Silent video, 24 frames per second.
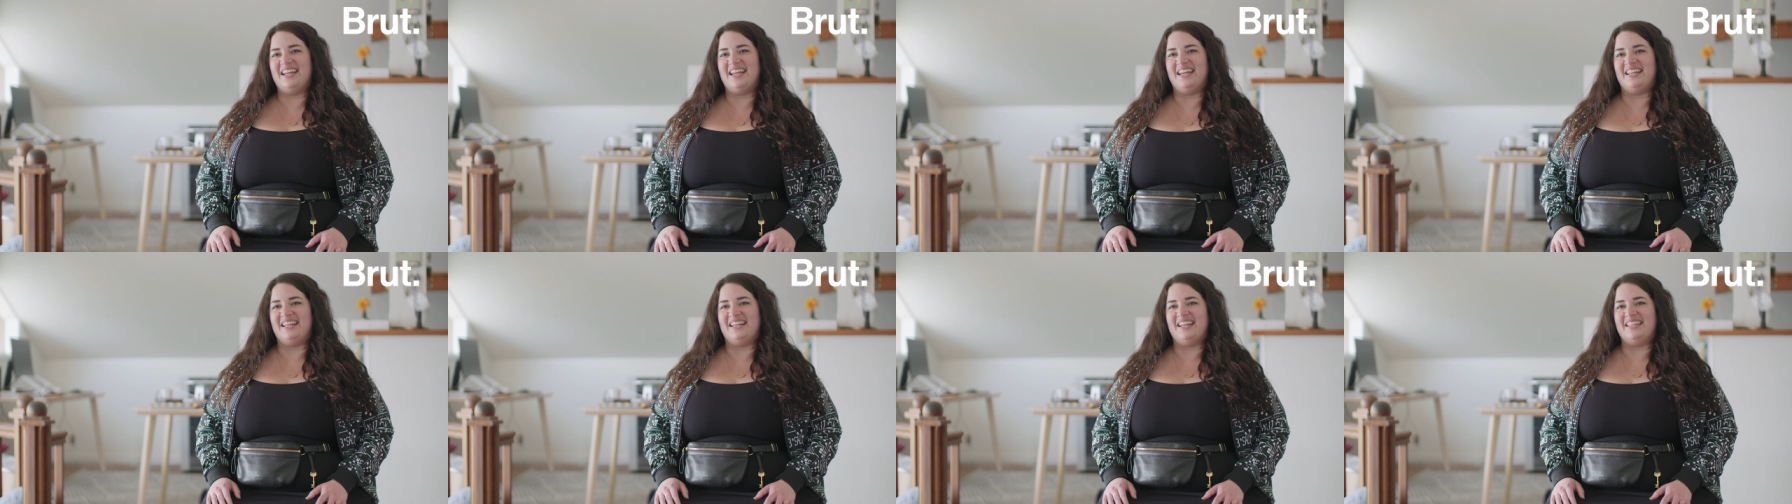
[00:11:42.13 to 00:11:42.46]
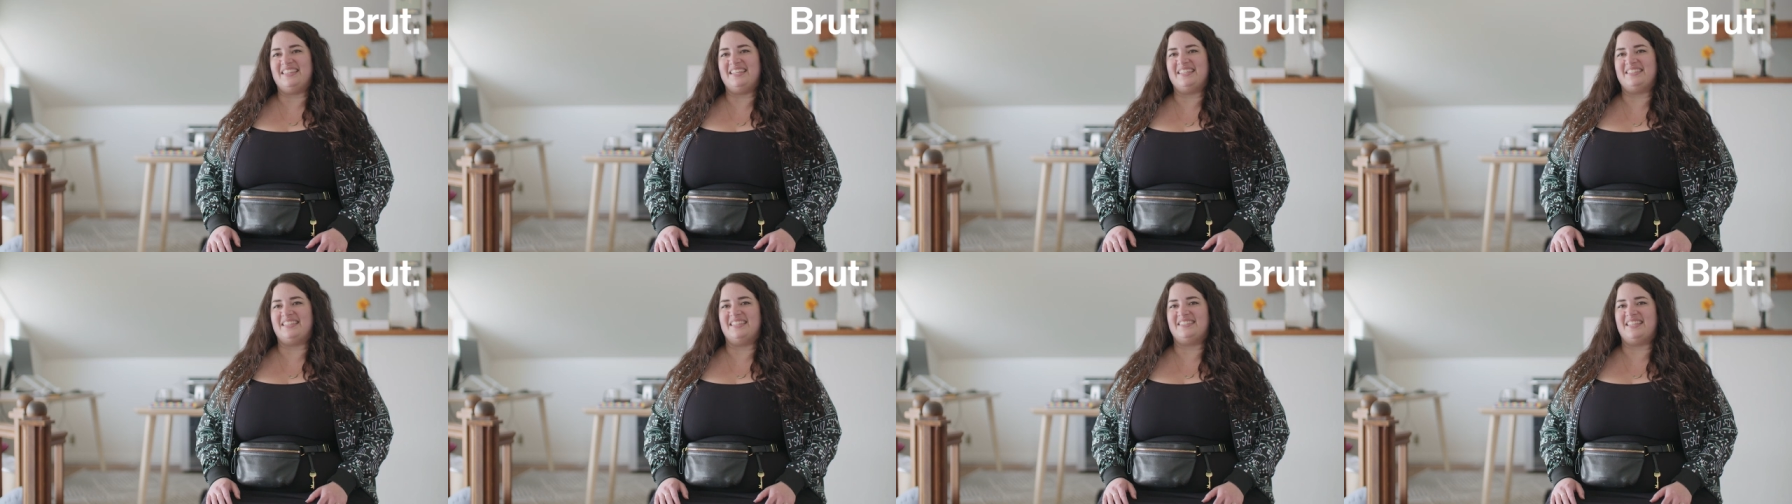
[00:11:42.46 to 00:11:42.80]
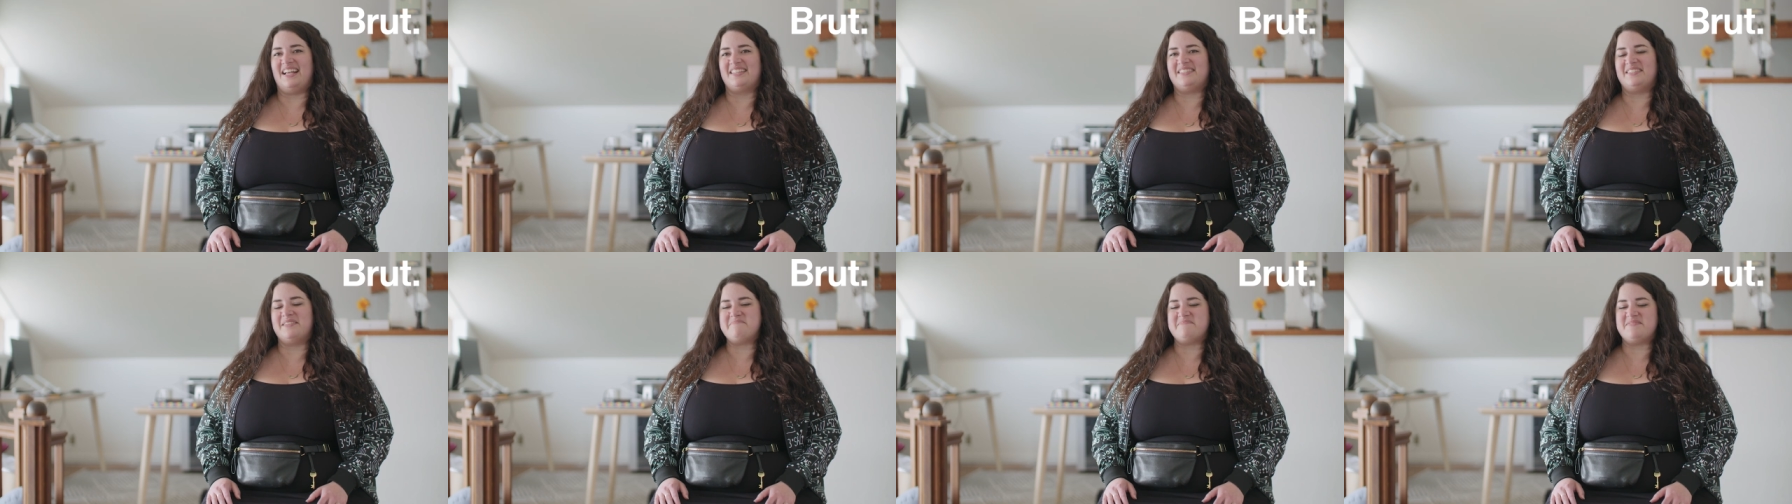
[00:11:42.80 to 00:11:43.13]
And I think that
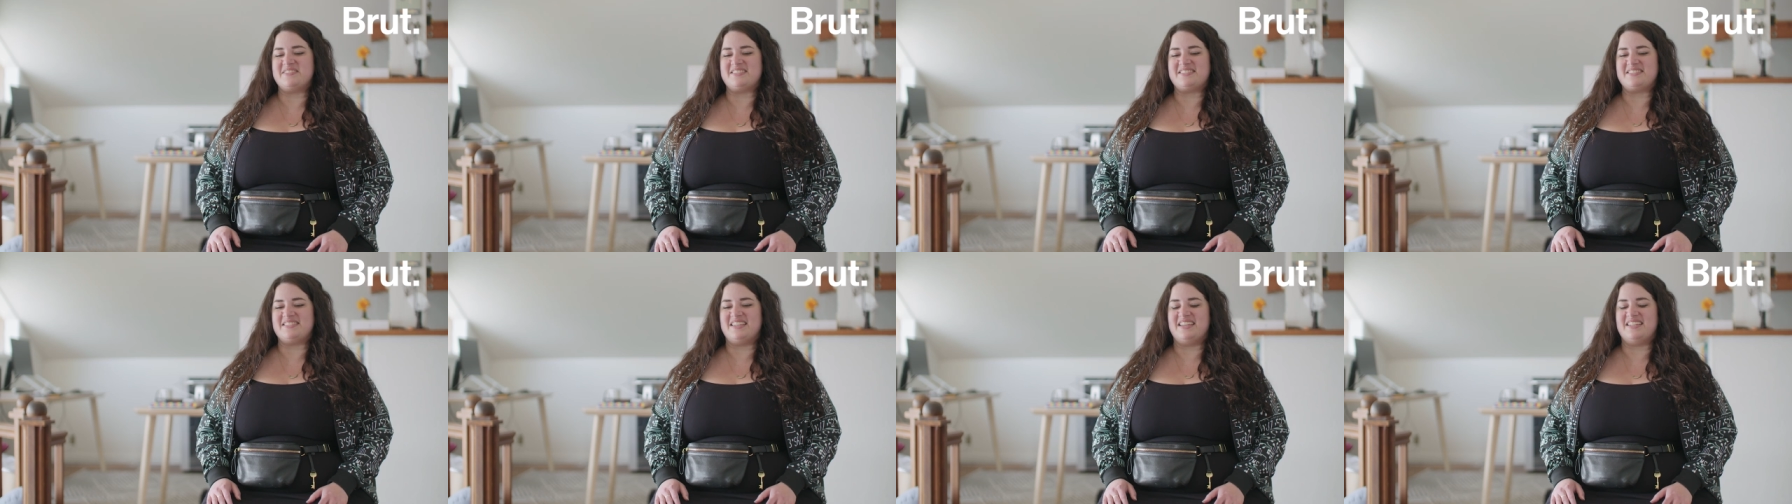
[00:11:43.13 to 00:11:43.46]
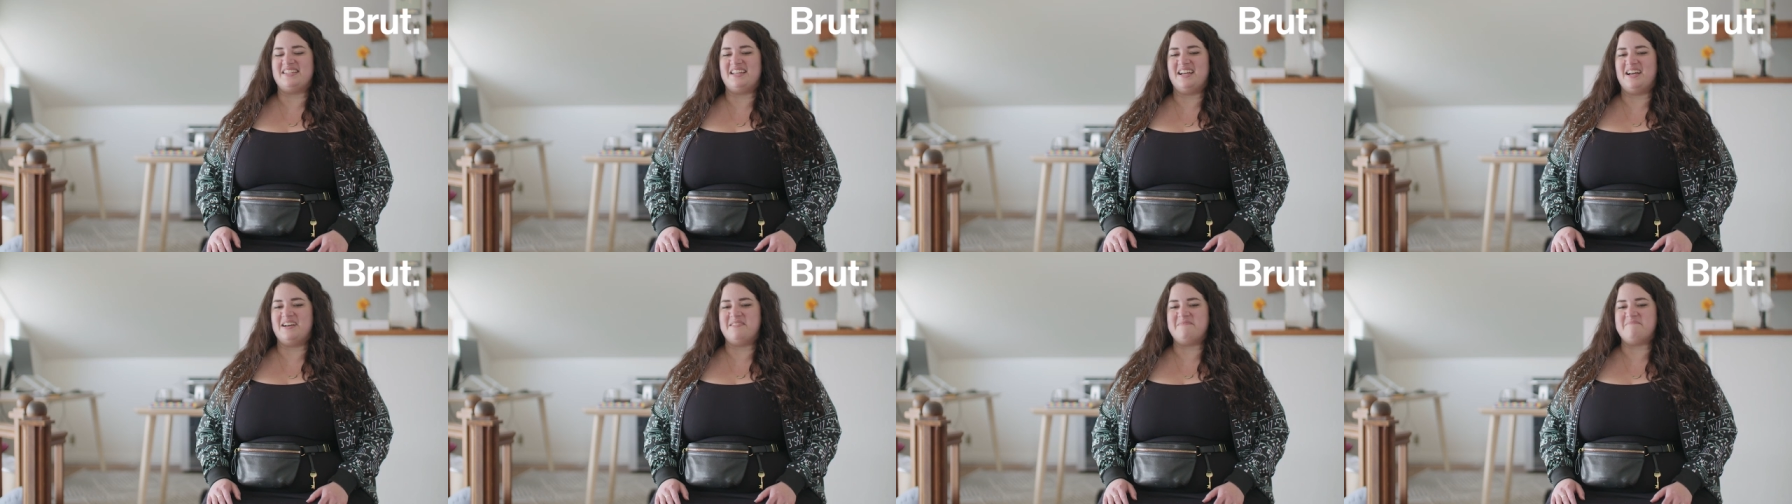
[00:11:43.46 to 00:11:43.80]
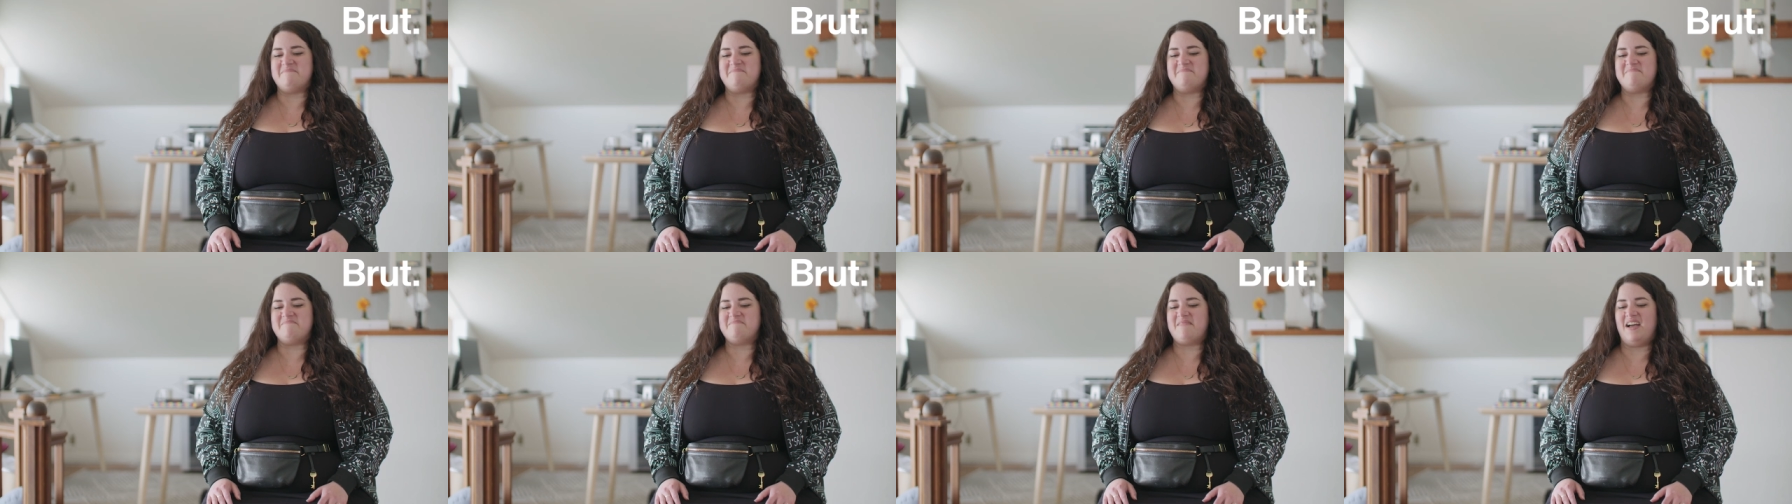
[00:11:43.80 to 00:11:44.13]
that's something that
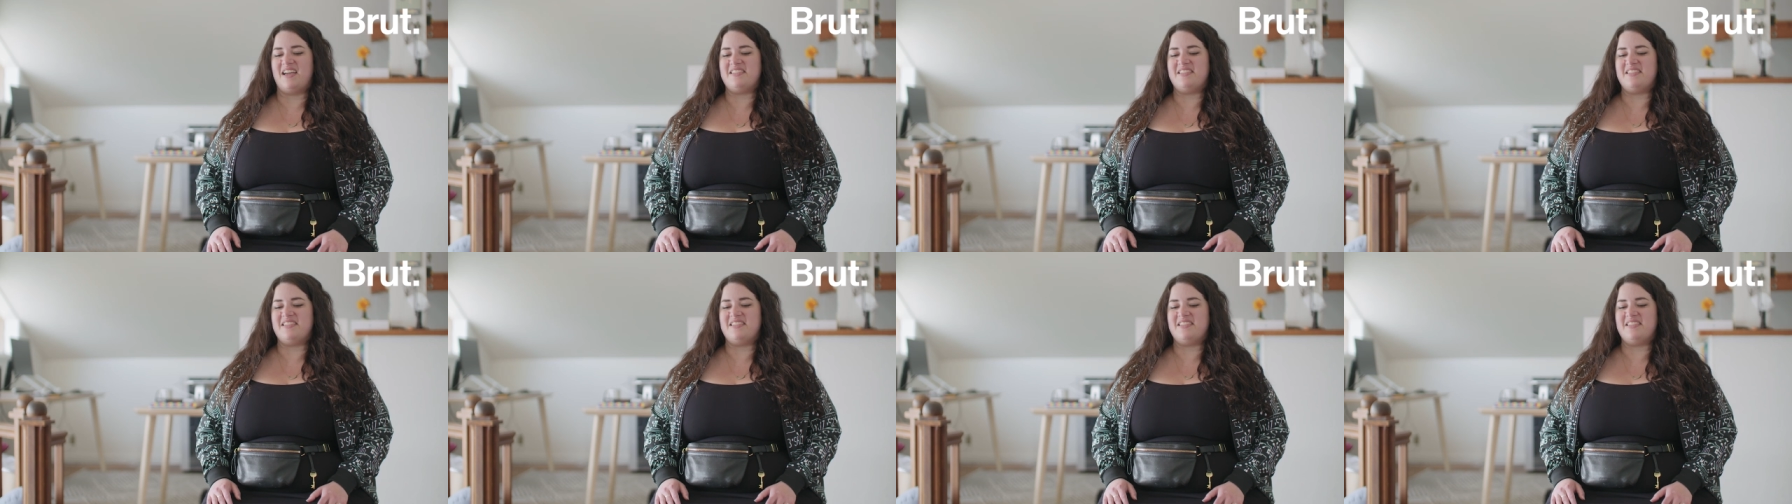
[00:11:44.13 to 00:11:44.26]
um,